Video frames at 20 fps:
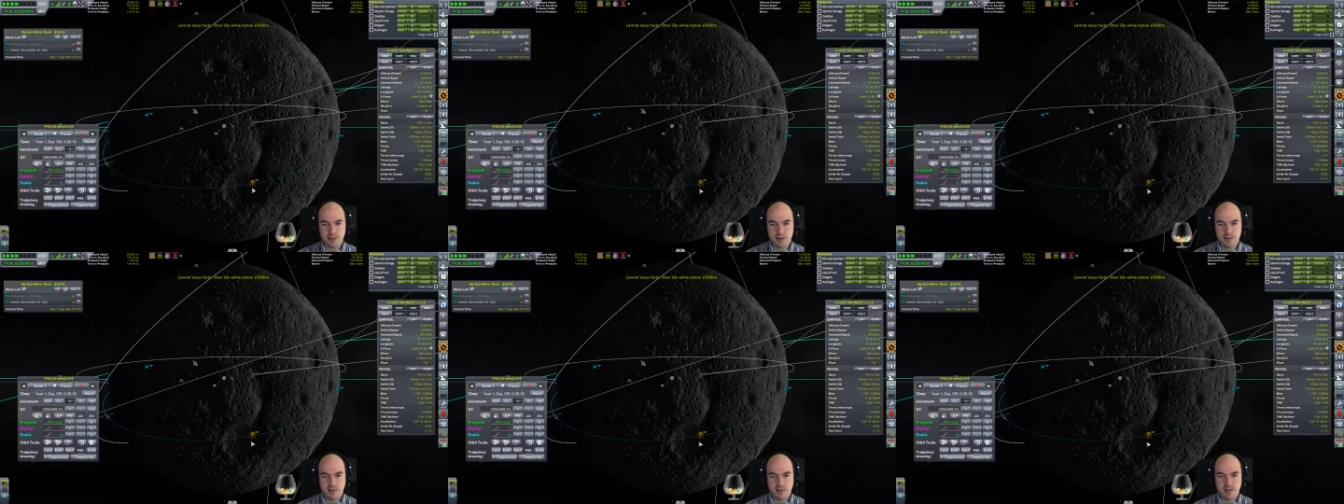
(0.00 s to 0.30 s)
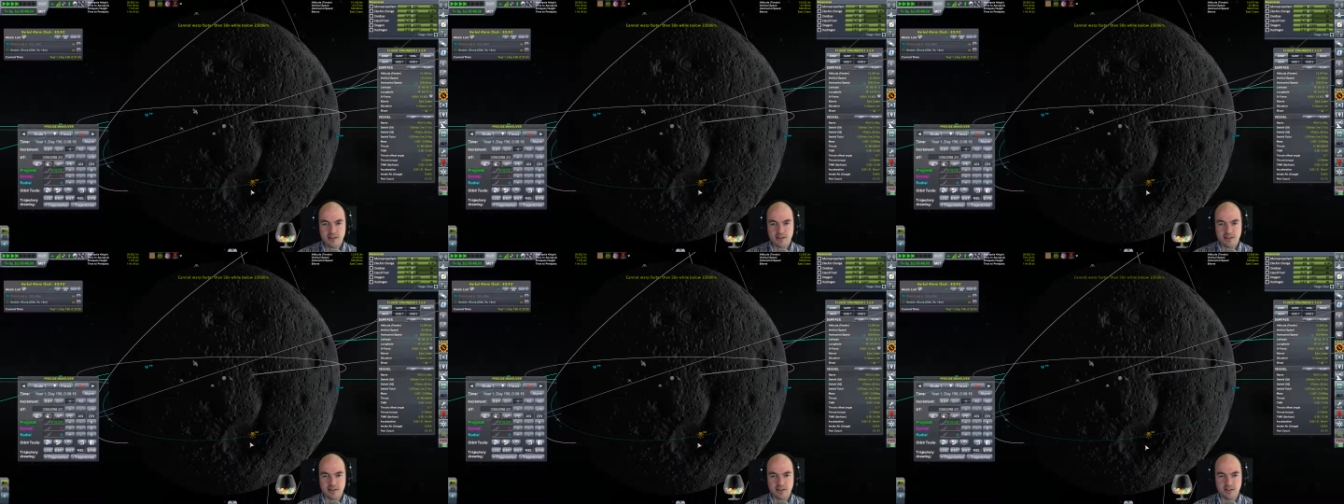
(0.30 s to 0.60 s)
I mean,
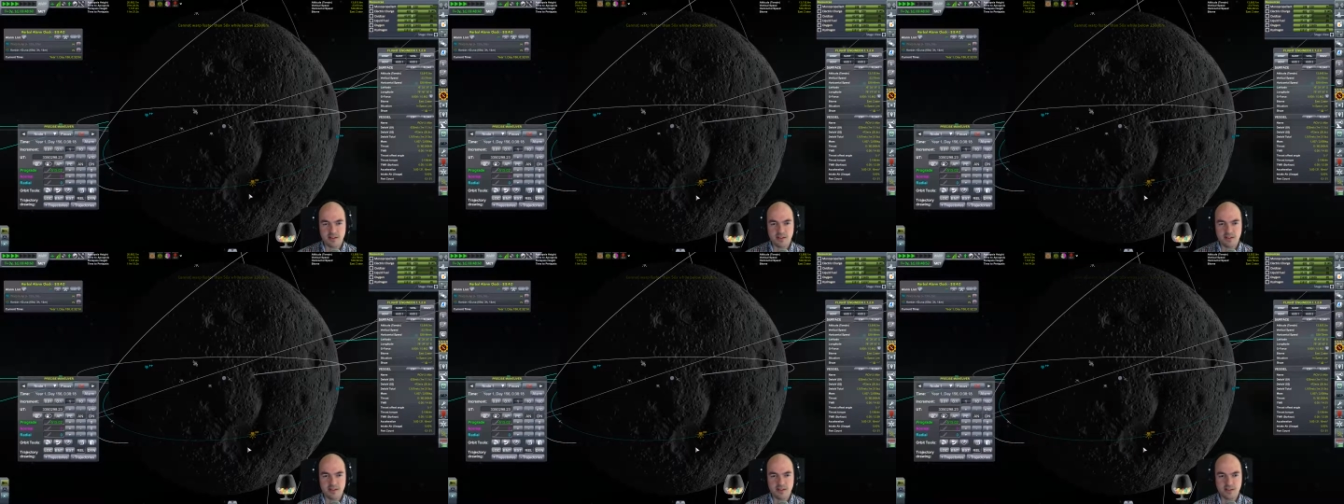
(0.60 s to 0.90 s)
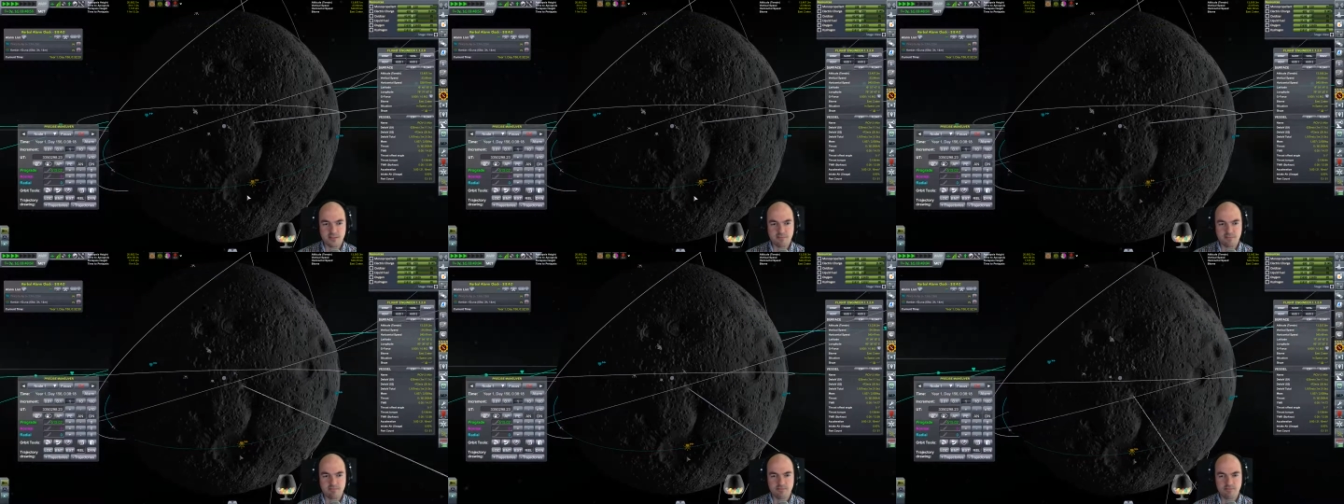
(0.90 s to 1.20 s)
it's
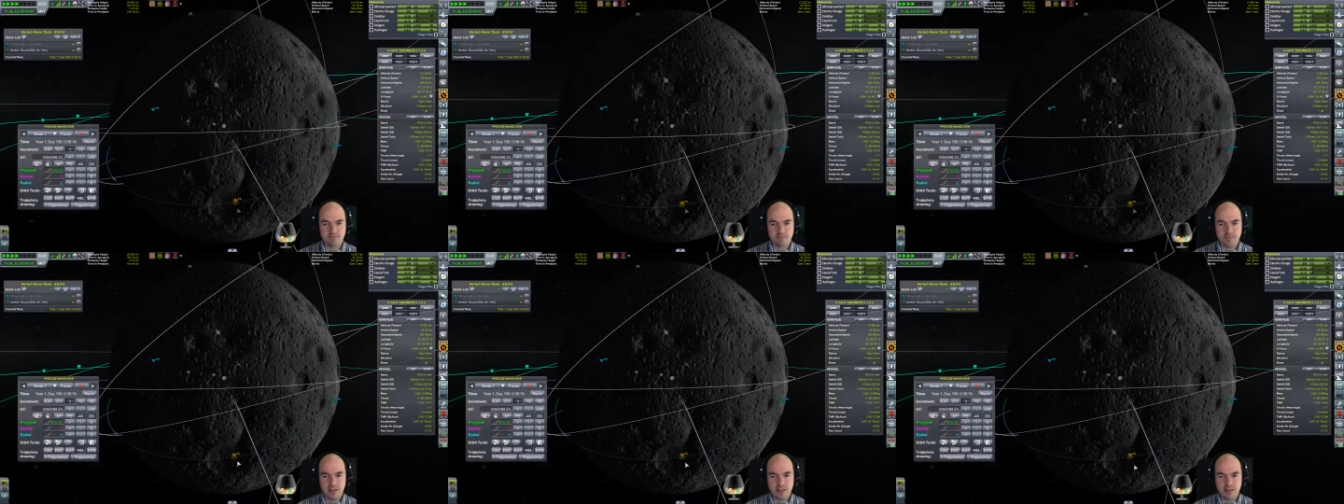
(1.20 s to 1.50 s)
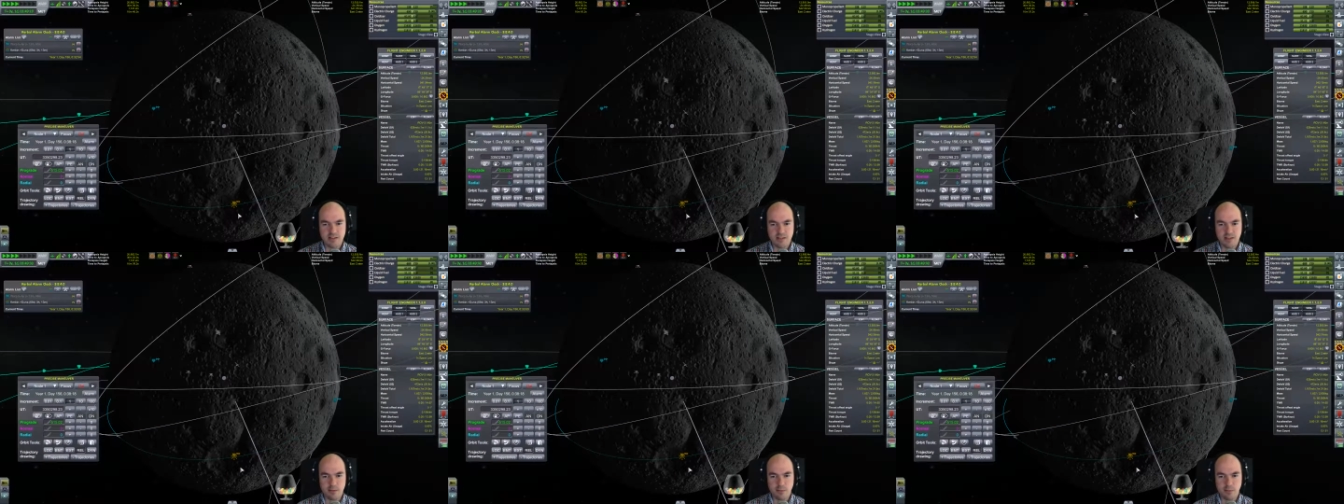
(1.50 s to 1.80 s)
an
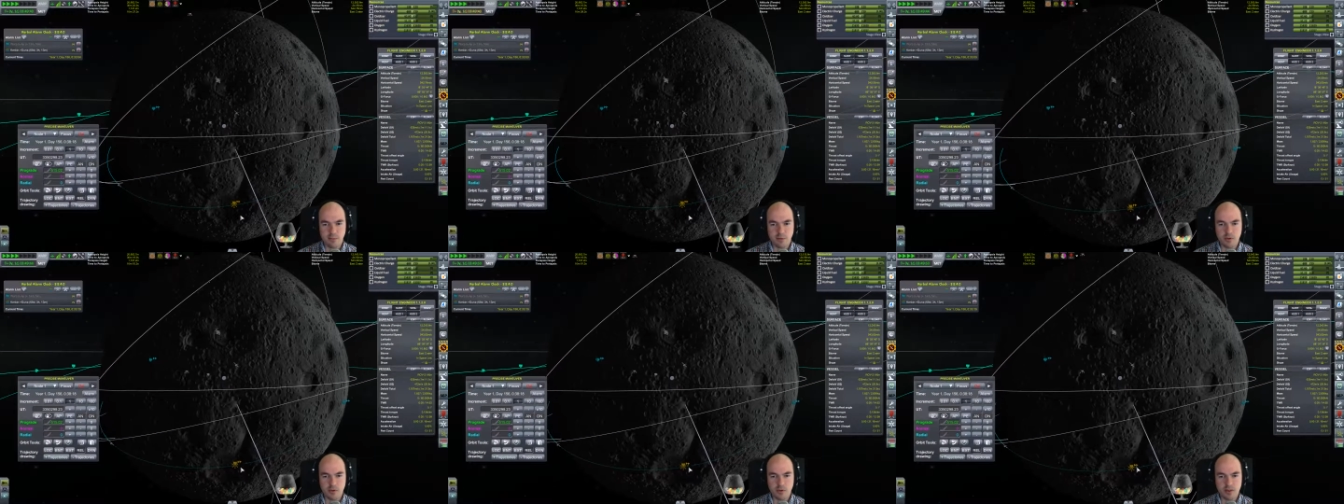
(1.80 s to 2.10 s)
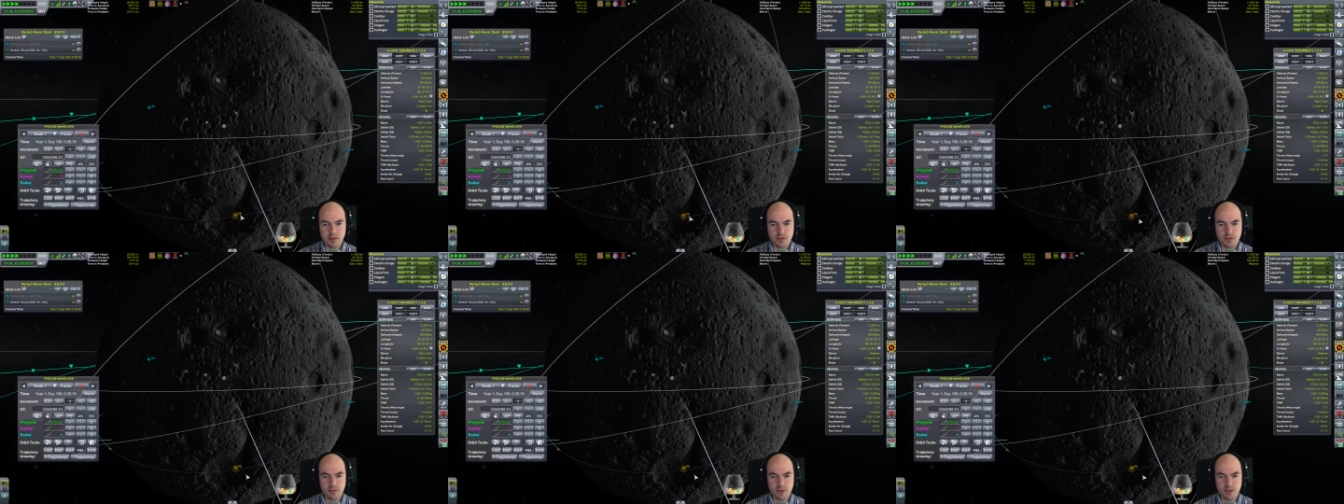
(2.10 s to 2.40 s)
MMO.
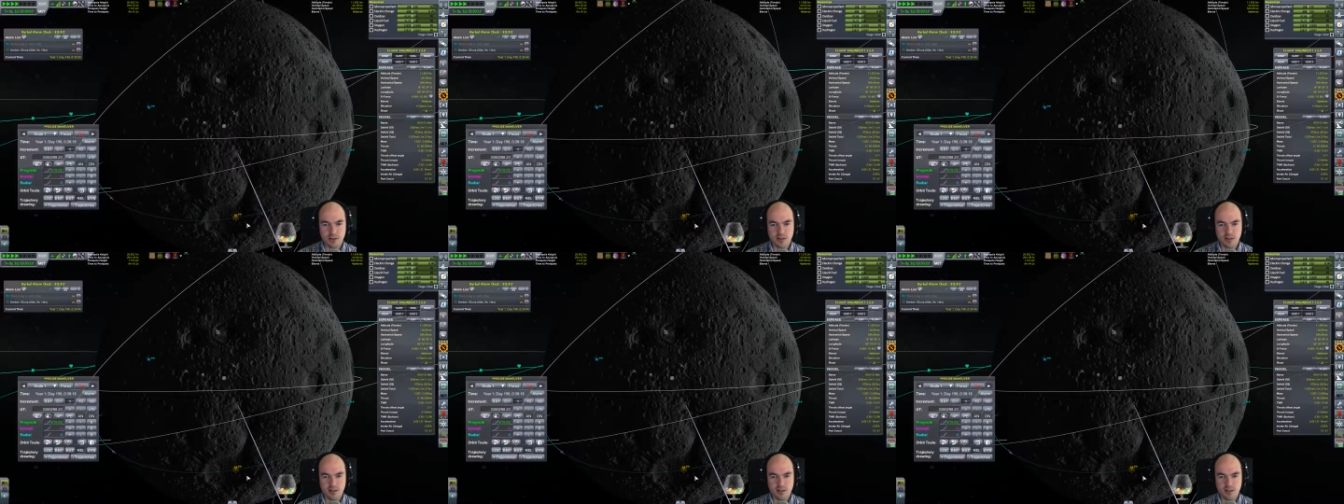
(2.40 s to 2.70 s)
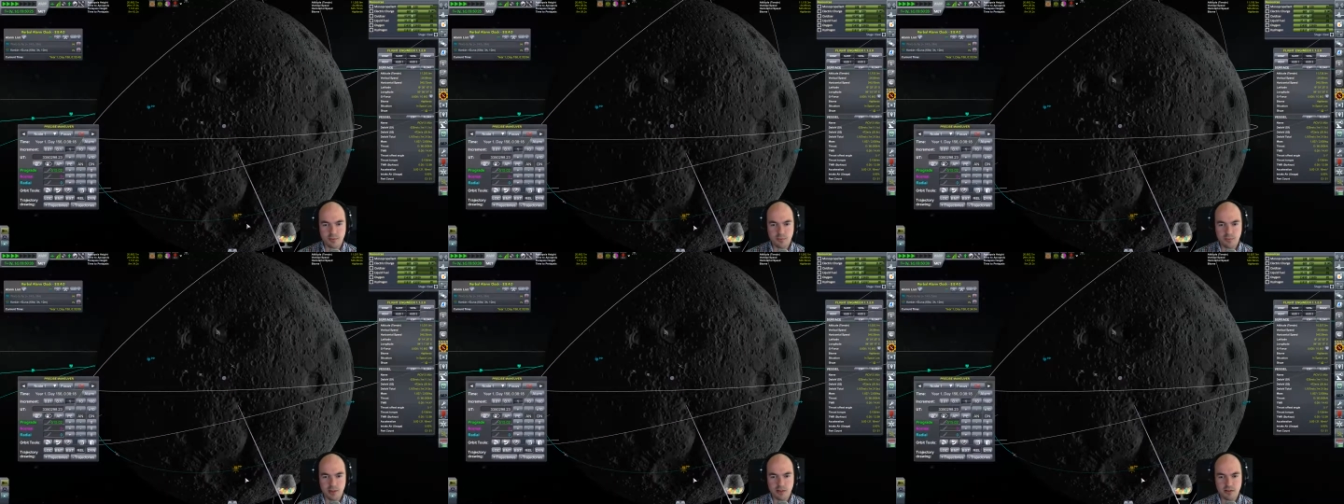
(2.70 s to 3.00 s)
That's what I'd
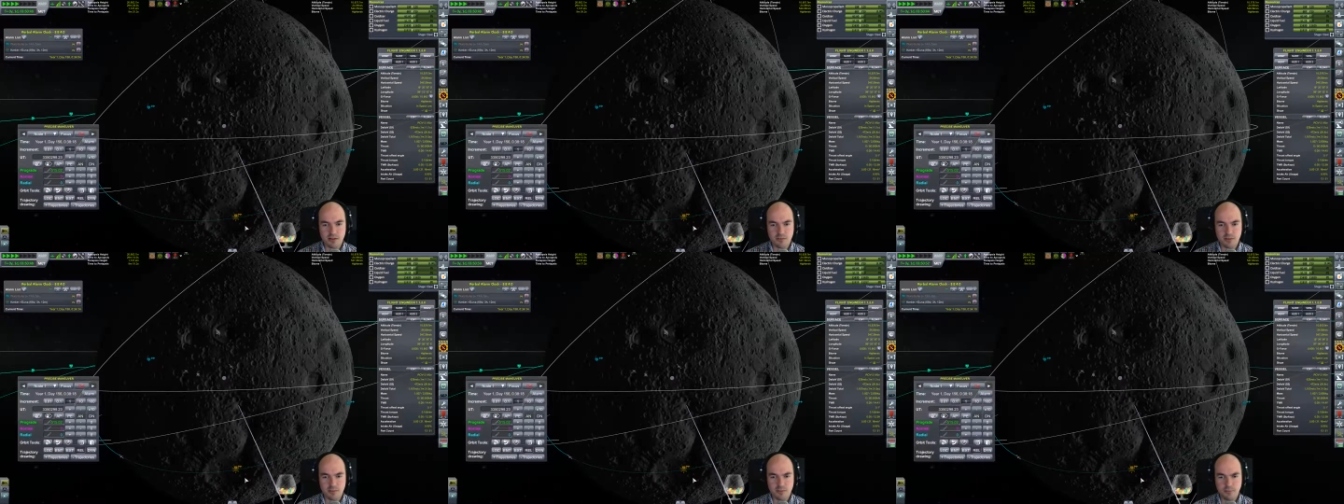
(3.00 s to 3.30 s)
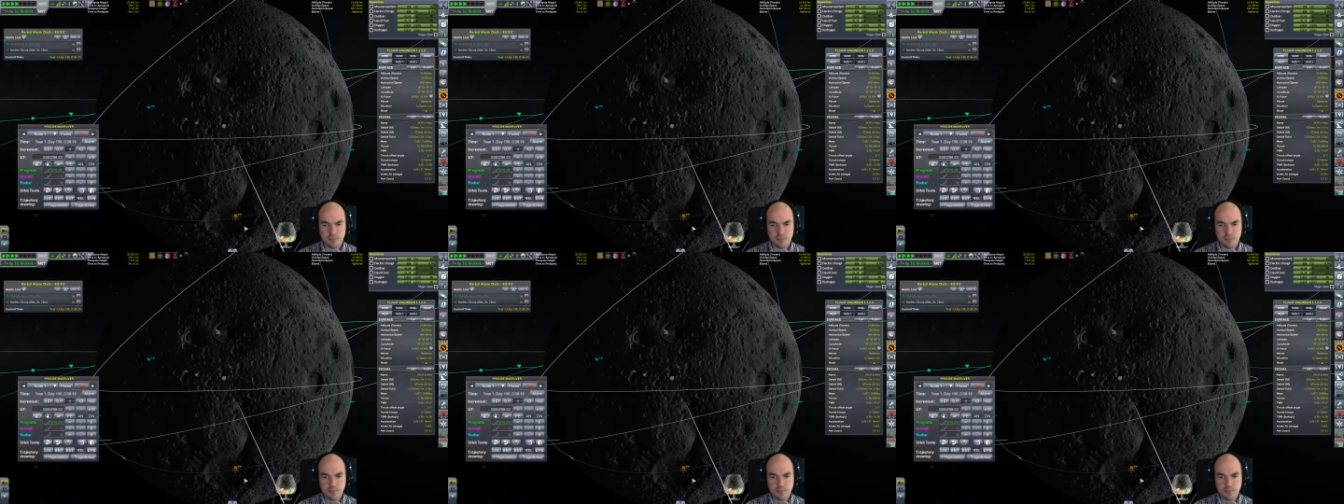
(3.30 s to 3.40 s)
expect of it.